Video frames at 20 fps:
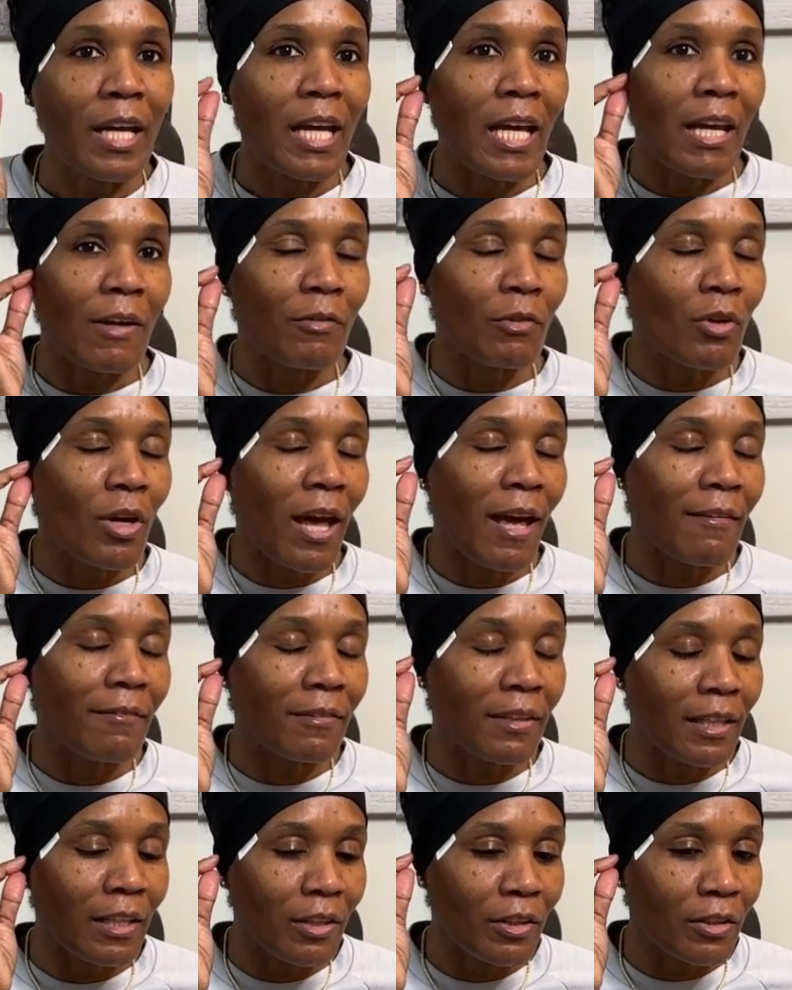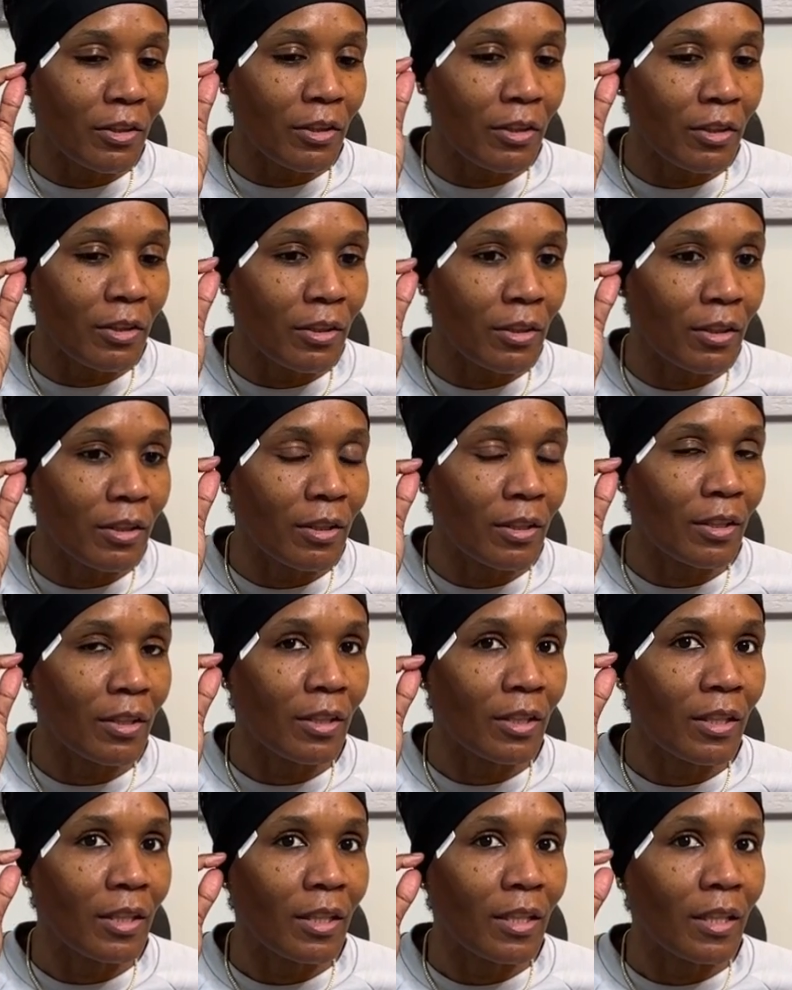If you have ear
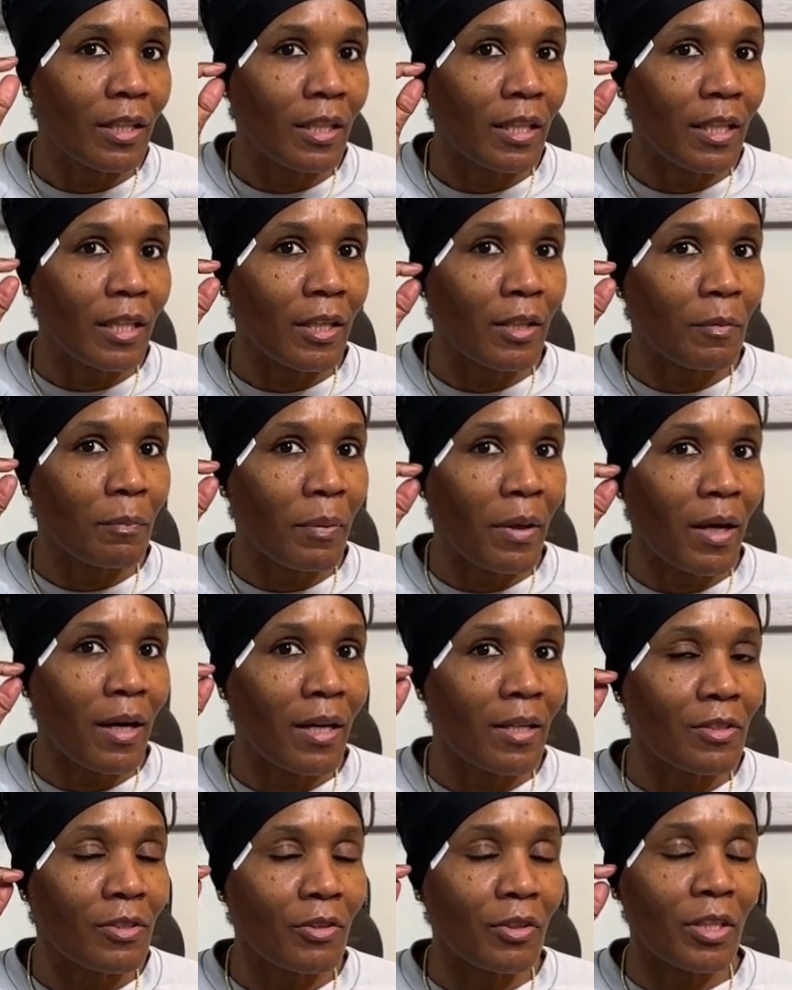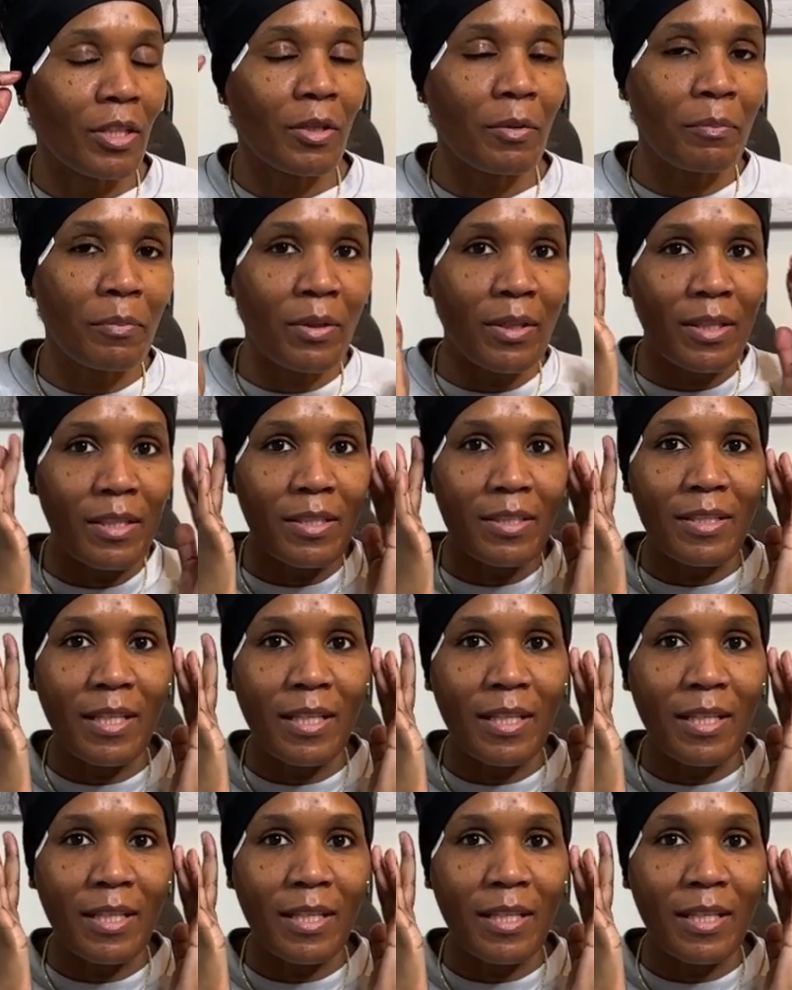pods or earbuds,